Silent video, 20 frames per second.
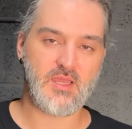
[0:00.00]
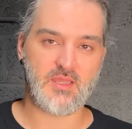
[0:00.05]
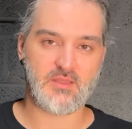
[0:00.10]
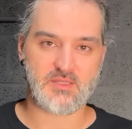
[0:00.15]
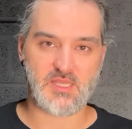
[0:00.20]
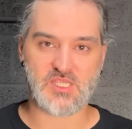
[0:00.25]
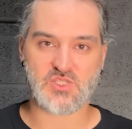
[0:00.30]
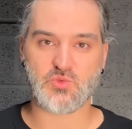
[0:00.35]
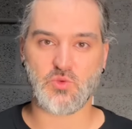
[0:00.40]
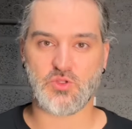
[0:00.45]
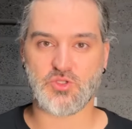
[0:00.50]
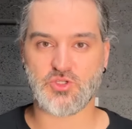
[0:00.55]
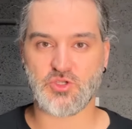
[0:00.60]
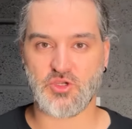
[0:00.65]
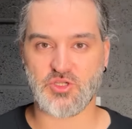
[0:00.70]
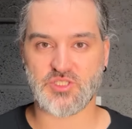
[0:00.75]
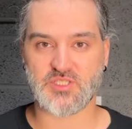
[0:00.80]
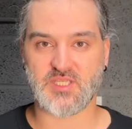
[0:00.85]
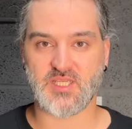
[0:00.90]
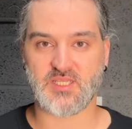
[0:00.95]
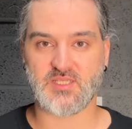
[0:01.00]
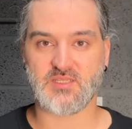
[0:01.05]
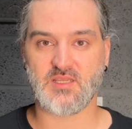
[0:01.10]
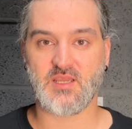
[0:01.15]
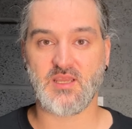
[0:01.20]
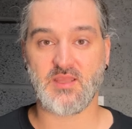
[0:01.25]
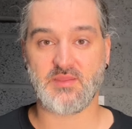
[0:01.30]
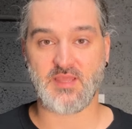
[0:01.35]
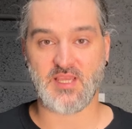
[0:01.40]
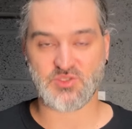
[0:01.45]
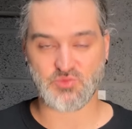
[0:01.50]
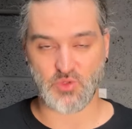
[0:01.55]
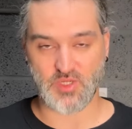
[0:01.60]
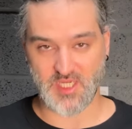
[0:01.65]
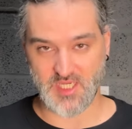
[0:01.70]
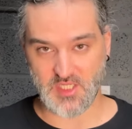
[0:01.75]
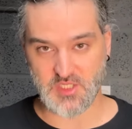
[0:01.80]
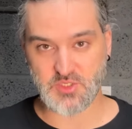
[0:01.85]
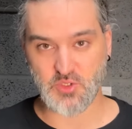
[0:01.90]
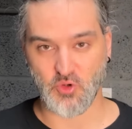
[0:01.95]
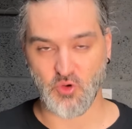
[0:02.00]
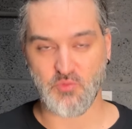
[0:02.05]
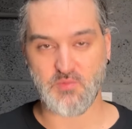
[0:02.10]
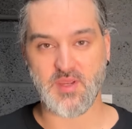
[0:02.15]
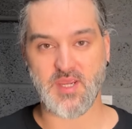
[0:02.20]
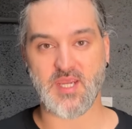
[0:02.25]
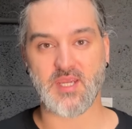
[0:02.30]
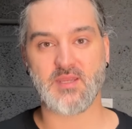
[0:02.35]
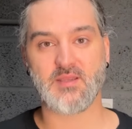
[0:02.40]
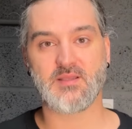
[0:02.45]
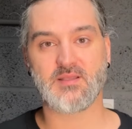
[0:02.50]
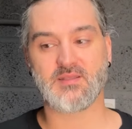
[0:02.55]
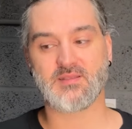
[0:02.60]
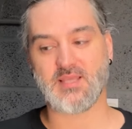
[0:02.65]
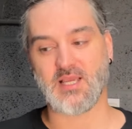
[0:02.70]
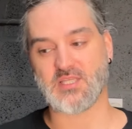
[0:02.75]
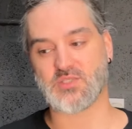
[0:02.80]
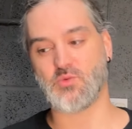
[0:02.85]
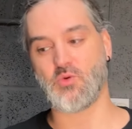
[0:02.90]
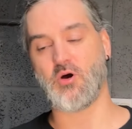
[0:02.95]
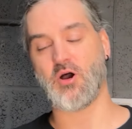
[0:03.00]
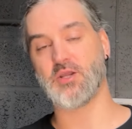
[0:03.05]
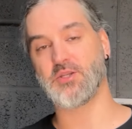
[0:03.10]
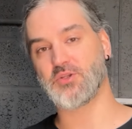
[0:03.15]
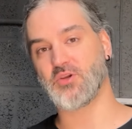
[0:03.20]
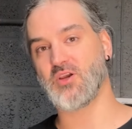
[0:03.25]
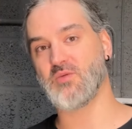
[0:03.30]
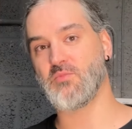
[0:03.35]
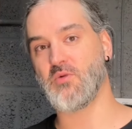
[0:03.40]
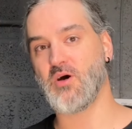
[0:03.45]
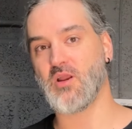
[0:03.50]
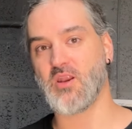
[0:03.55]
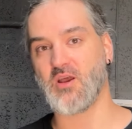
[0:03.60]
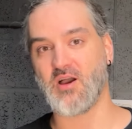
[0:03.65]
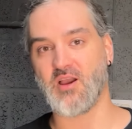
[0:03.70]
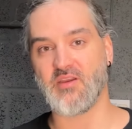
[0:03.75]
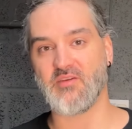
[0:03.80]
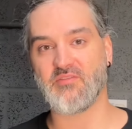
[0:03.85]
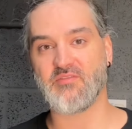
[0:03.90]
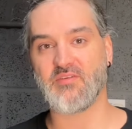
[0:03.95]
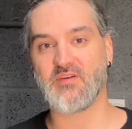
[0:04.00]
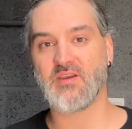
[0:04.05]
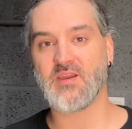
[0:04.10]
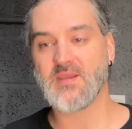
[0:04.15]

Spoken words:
That's what Josh did. That's what he taught me. That's what I do in my life.